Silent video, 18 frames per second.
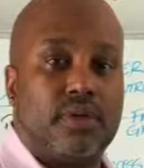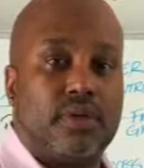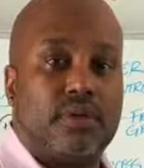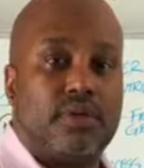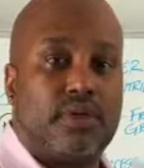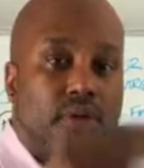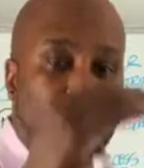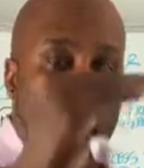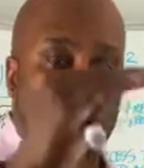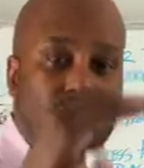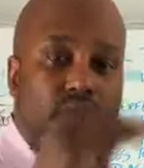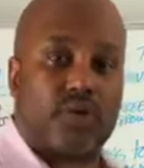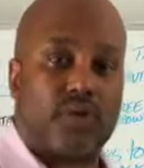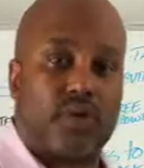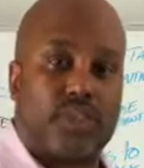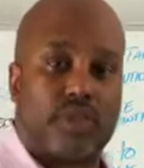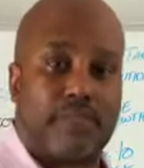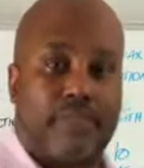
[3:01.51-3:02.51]
So
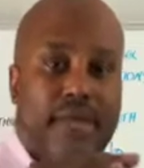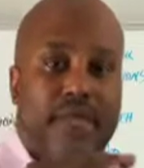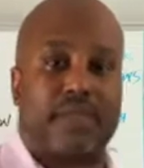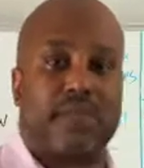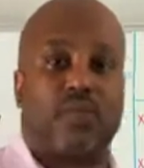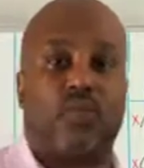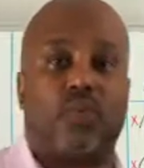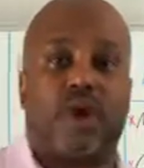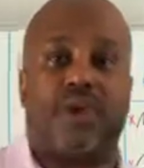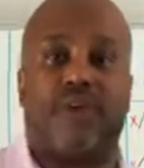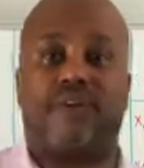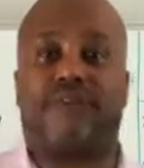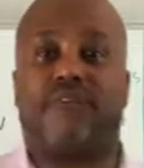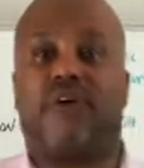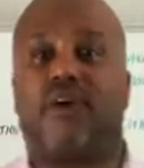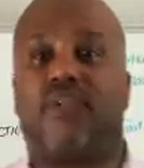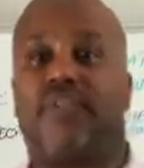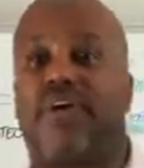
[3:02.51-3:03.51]
it depends on where you
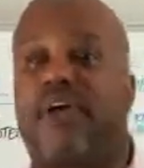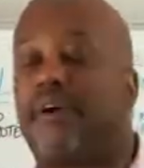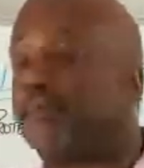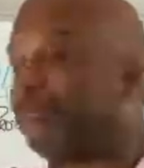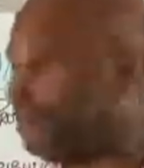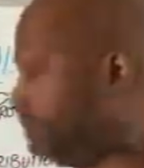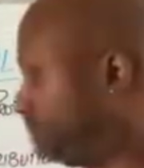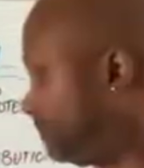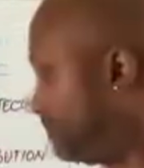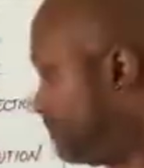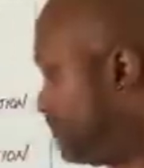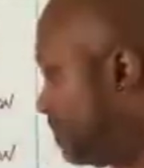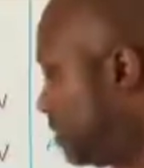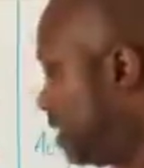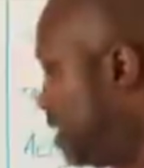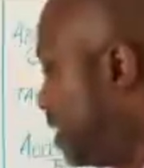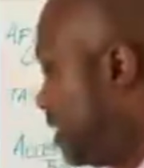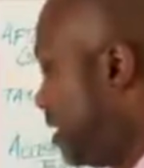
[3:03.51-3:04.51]
fall there.
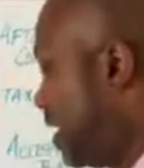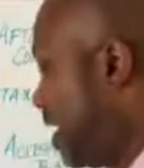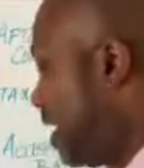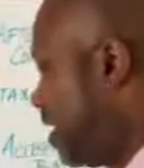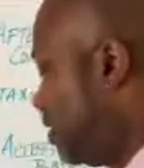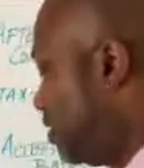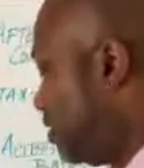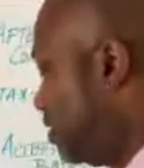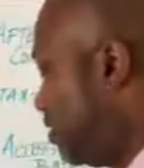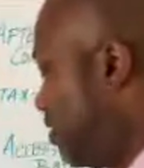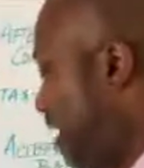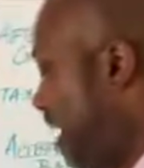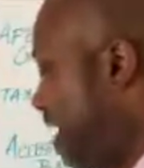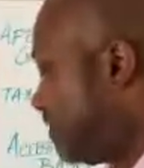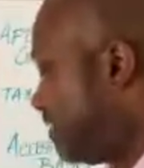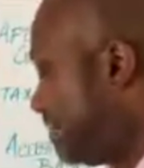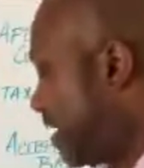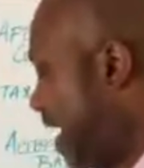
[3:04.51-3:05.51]
Now, you
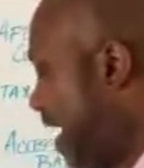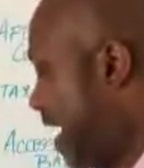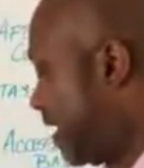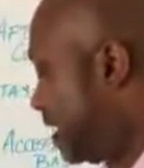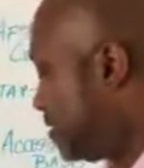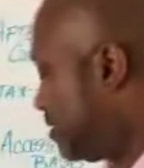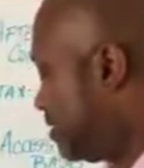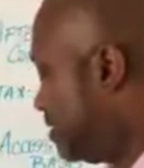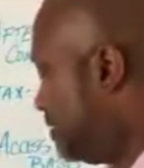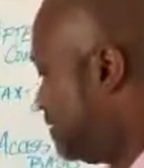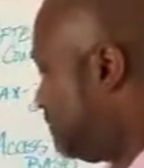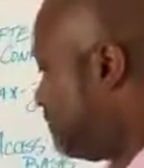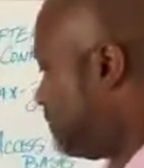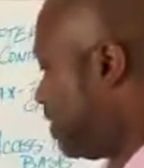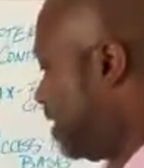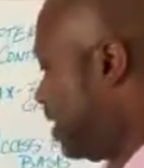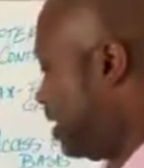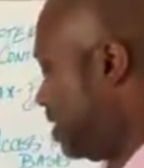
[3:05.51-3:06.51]
have
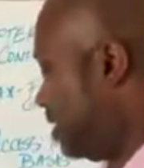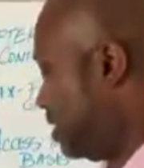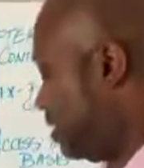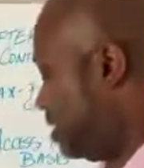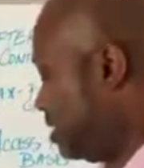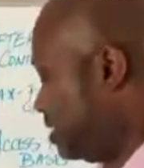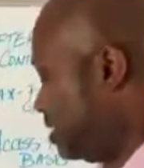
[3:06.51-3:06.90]
tax-free